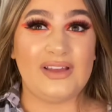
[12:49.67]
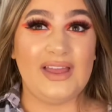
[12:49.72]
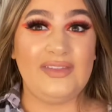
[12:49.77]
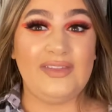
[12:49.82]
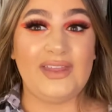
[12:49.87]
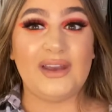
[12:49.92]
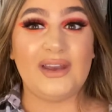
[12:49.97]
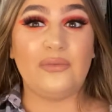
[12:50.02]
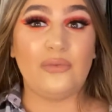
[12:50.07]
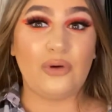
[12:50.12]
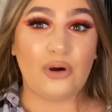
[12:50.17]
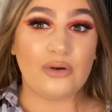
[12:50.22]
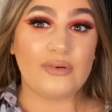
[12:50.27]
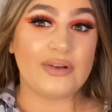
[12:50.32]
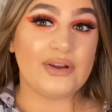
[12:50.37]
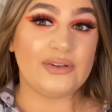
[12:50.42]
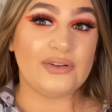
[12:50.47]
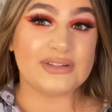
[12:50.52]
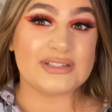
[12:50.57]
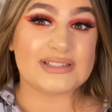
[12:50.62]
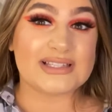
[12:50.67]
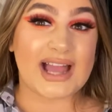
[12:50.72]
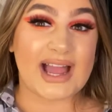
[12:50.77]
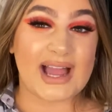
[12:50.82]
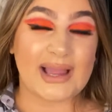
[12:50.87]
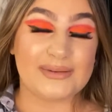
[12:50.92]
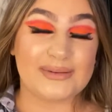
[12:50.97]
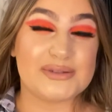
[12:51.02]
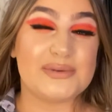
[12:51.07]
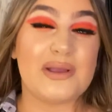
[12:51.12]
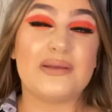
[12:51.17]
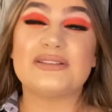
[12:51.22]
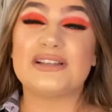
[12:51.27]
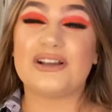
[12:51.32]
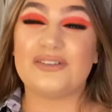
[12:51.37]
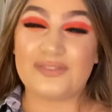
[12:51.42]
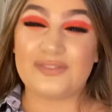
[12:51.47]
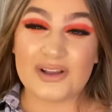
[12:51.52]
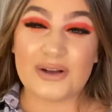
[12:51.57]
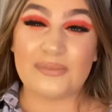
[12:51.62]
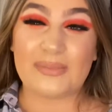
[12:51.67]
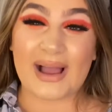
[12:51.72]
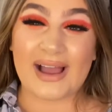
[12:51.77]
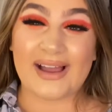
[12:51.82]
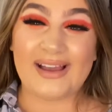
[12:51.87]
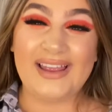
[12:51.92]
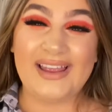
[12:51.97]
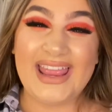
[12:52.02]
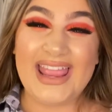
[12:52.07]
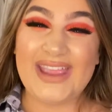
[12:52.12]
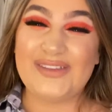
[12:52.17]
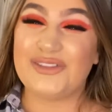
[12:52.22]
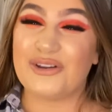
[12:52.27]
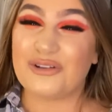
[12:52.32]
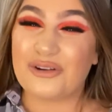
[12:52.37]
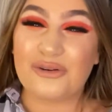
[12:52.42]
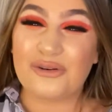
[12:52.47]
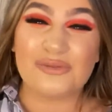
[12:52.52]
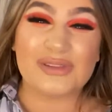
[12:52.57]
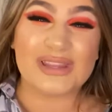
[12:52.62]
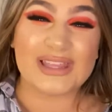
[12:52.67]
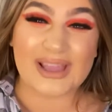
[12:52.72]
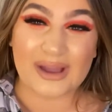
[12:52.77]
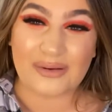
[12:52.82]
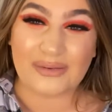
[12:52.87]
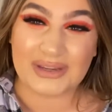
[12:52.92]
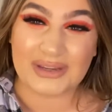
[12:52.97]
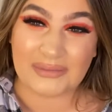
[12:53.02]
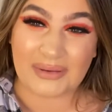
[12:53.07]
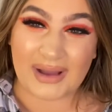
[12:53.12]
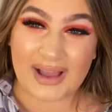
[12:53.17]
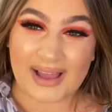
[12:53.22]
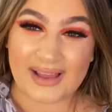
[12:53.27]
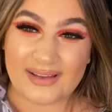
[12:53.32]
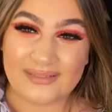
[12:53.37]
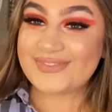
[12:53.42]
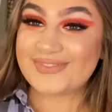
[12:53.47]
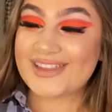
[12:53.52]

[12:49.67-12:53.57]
and then I wore it all the time to make myself feel better, even though I couldn't really go anywhere.